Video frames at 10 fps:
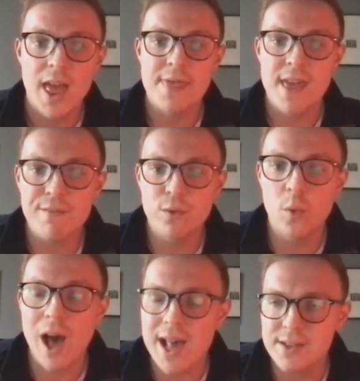
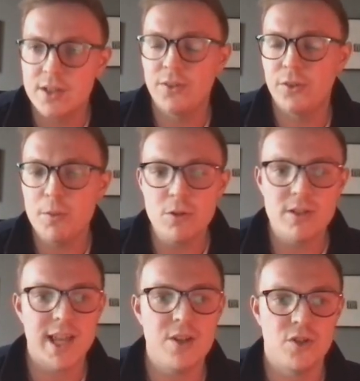Therefore, as consumer
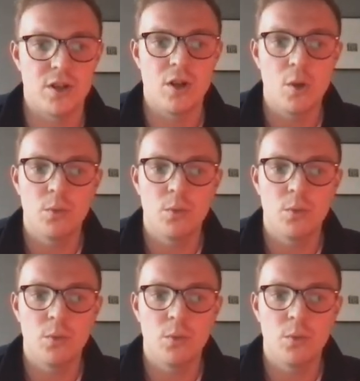attention